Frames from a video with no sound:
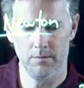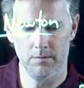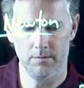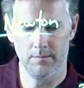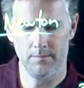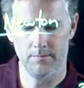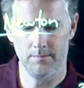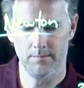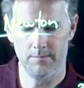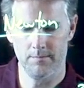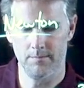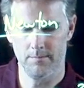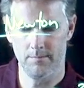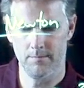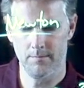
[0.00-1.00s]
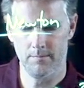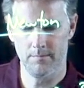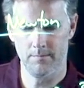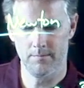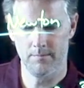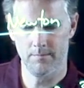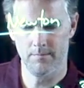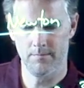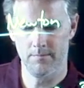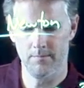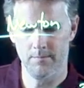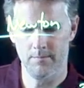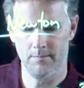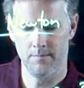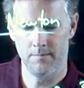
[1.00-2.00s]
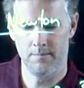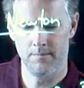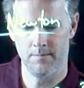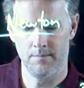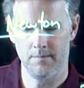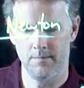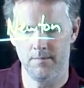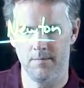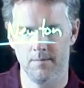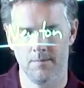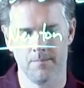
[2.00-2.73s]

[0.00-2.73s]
Nobody speaks.